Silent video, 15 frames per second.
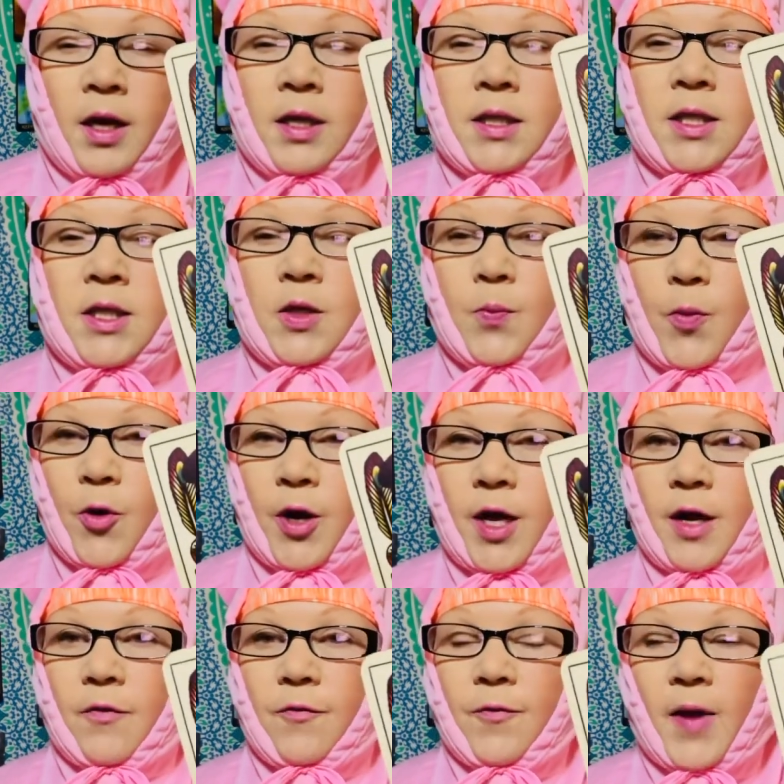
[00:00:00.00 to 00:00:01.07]
and
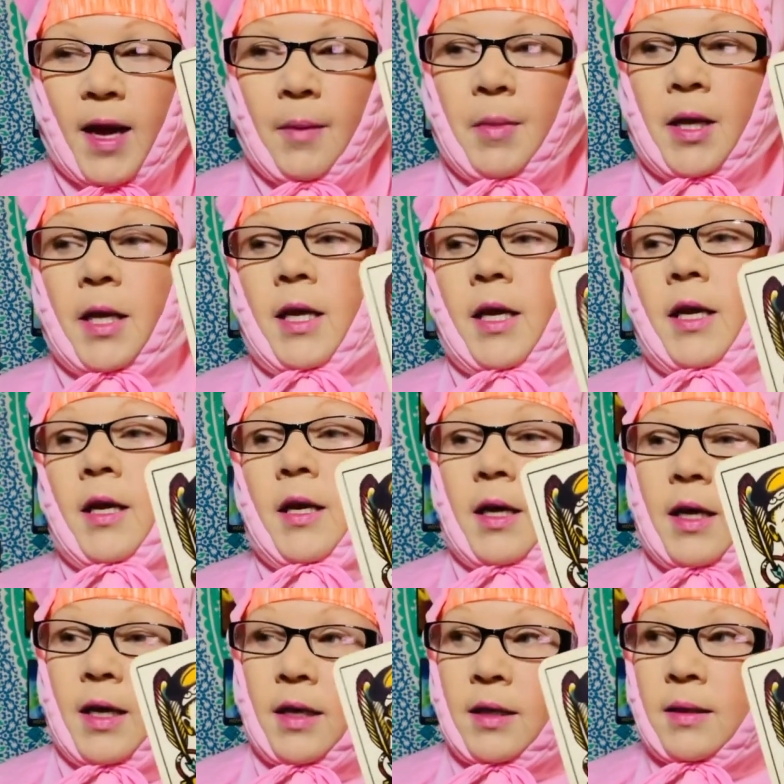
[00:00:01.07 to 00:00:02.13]
supporting a family
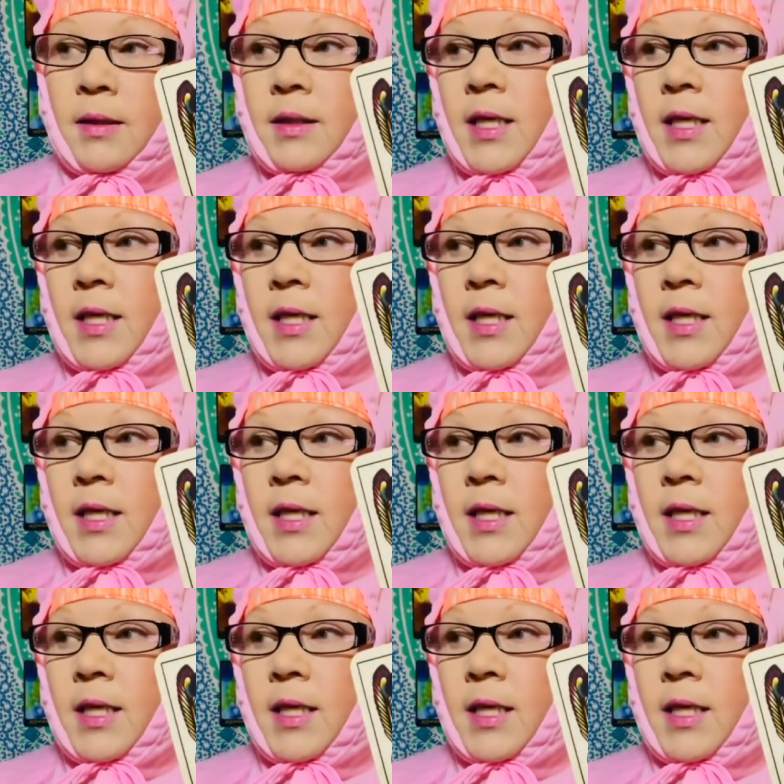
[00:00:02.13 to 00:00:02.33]
and